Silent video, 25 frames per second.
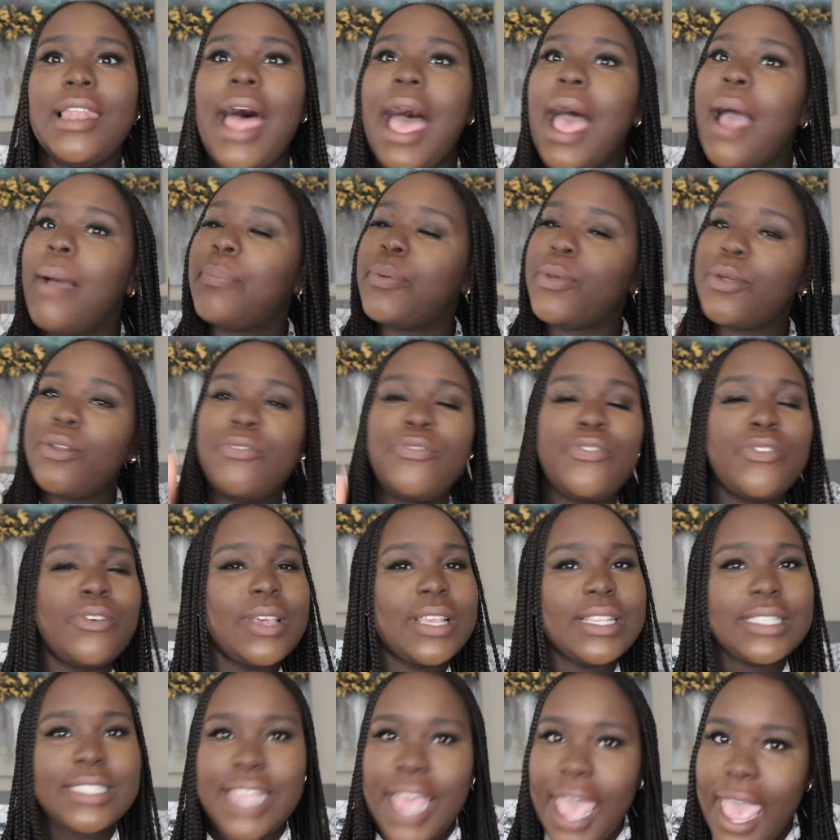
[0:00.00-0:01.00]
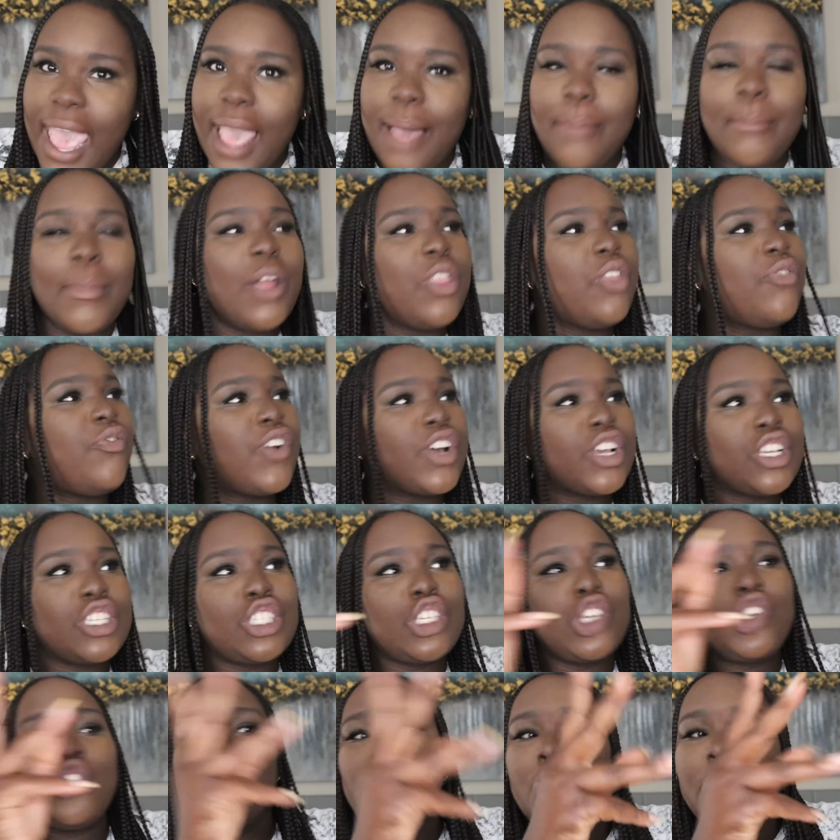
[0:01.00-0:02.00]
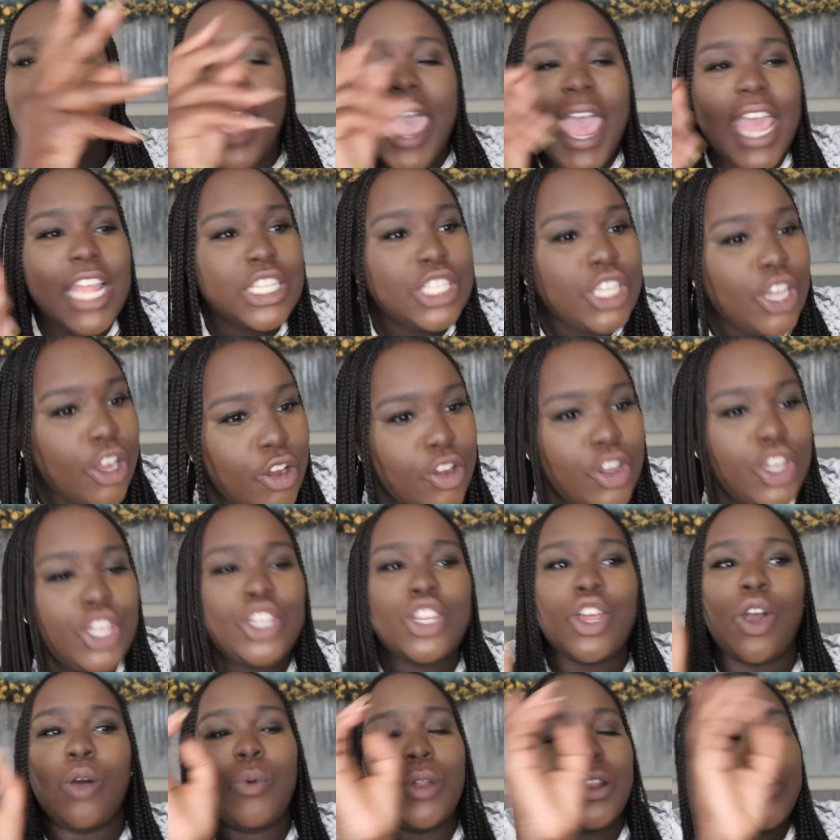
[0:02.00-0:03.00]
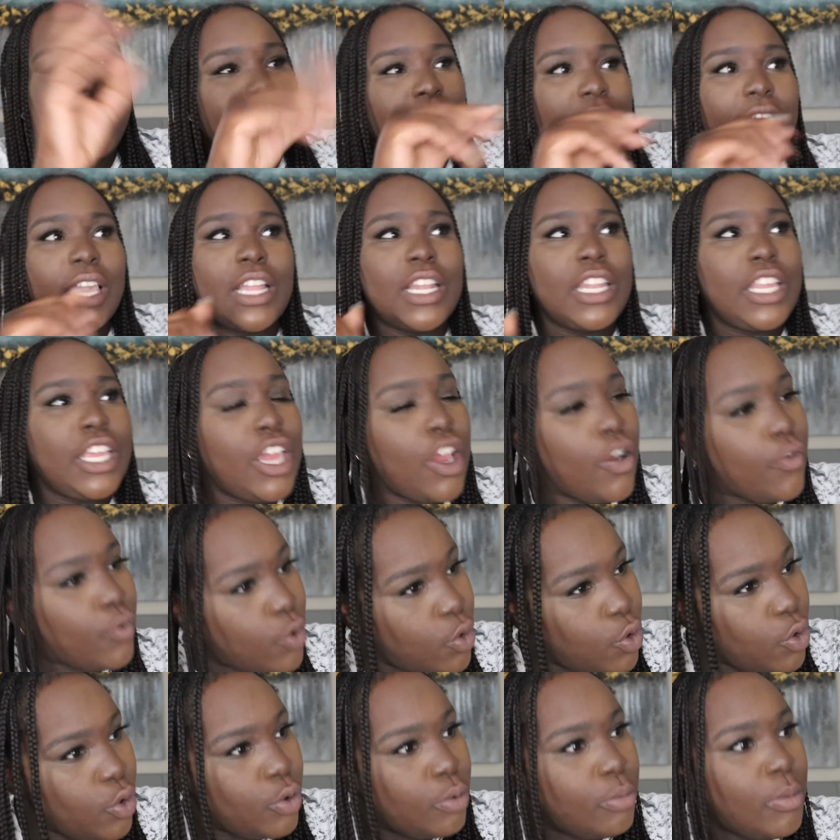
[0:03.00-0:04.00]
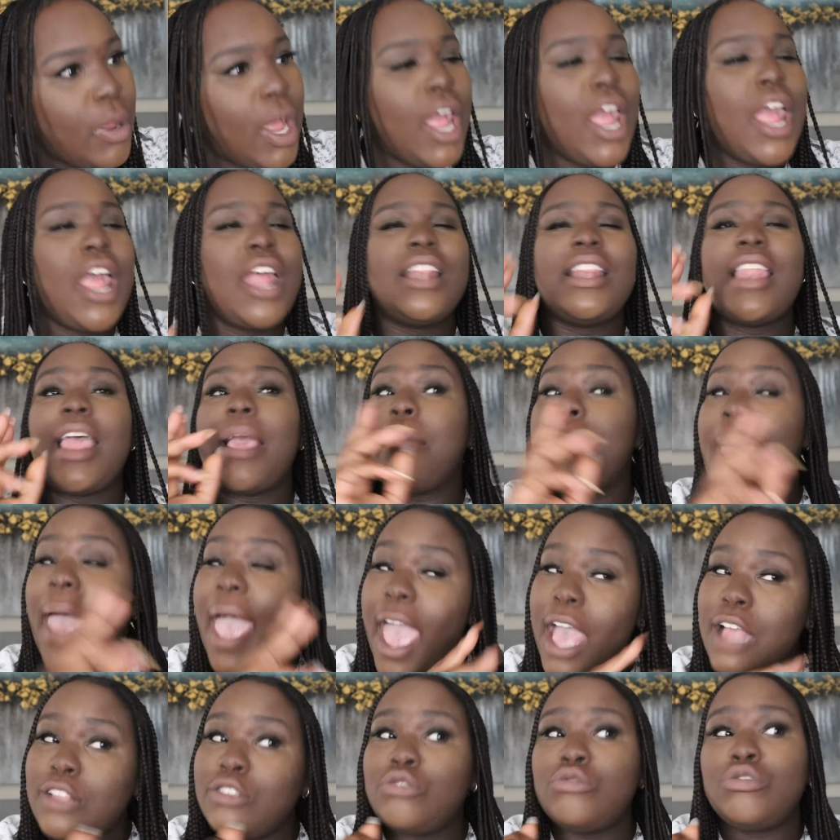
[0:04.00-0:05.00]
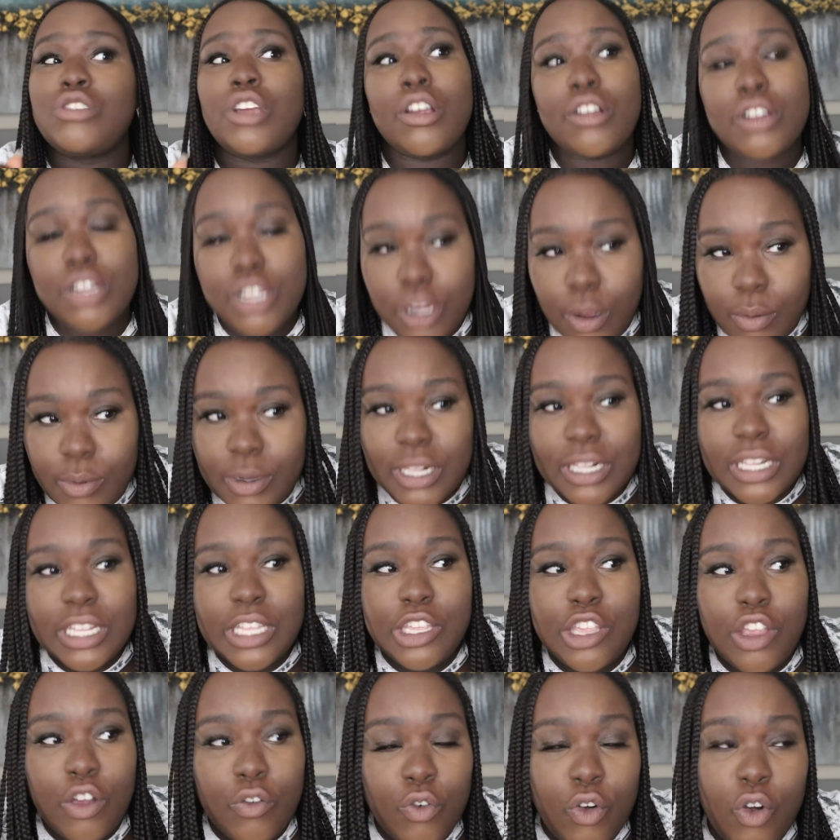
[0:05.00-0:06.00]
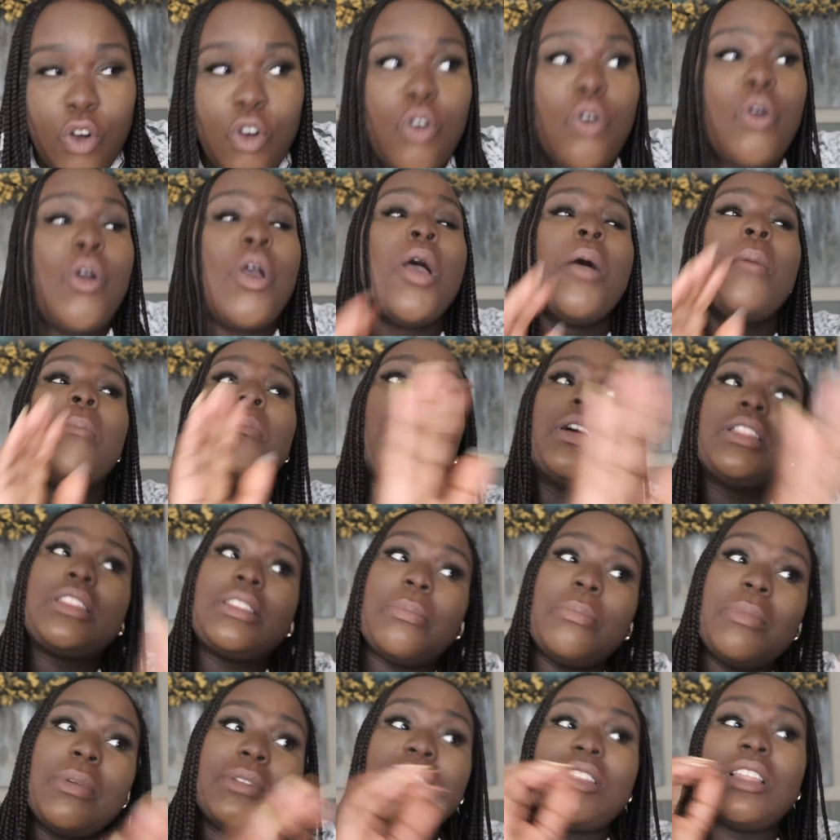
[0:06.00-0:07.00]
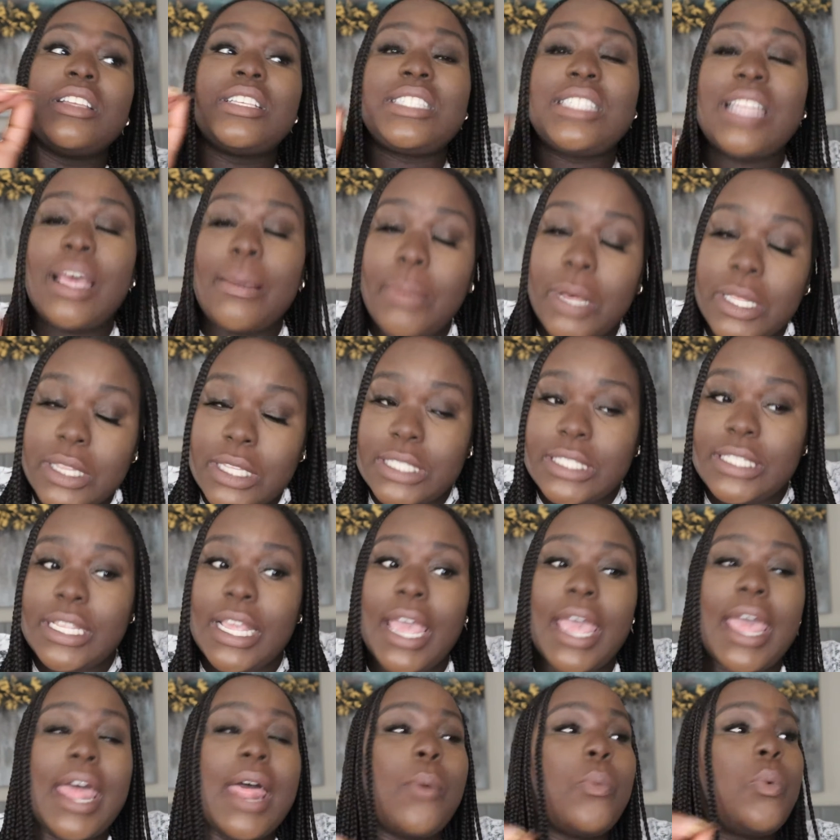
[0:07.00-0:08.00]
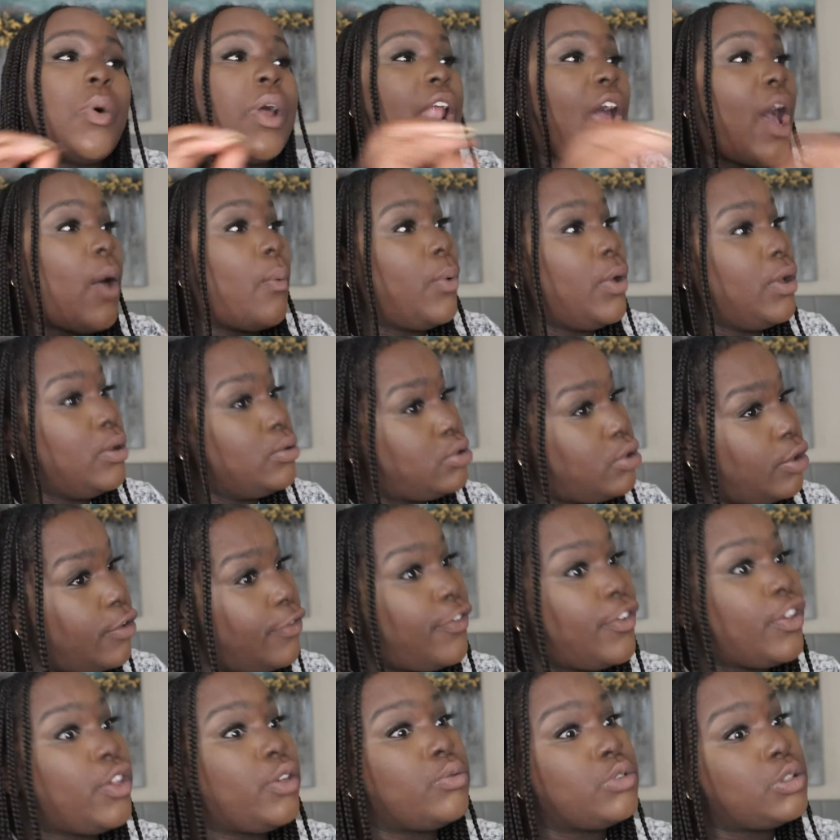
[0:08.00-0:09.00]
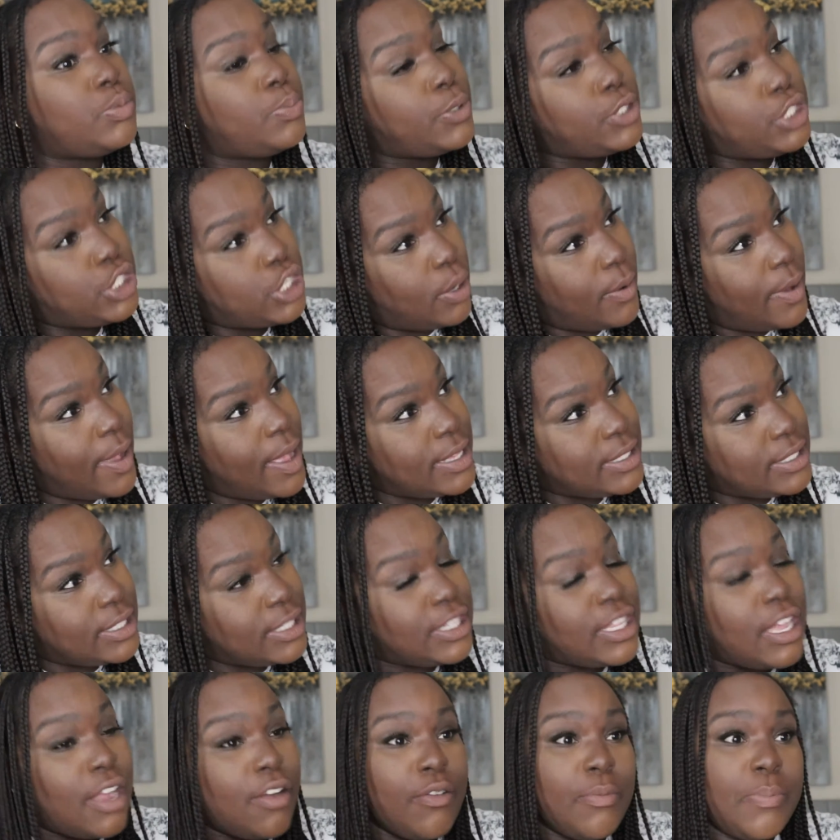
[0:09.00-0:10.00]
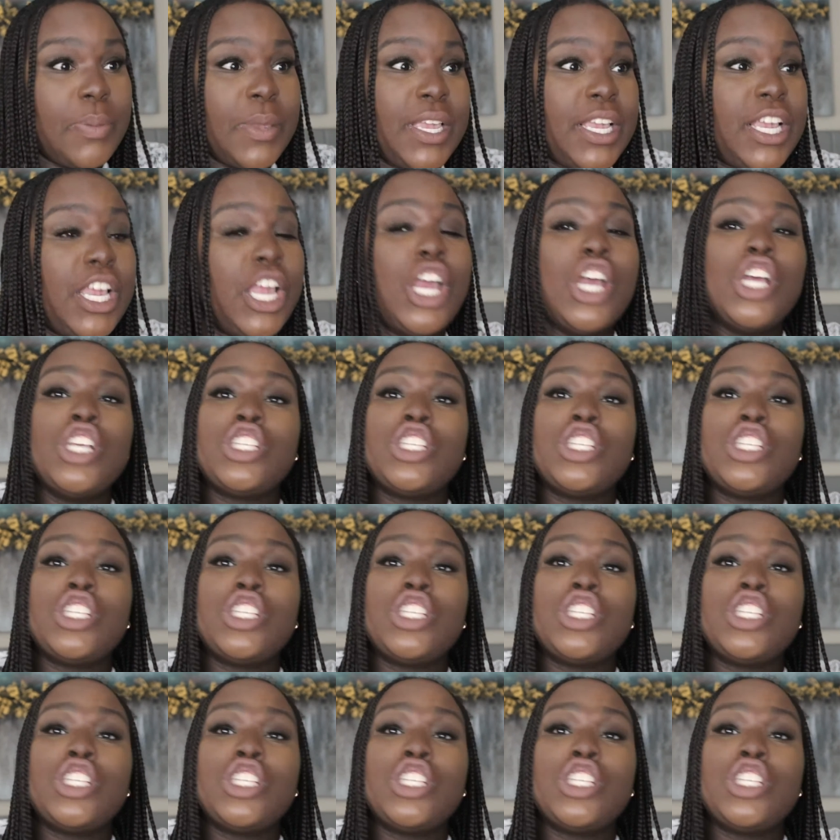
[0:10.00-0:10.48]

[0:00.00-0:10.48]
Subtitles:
How beautiful is that? Motherfuckers see you mad, dirty, don't want to fucking clean your room. They mad you dirty, don't want to clean your room. But the stepmother said, what I will do for you is put your ass in therapy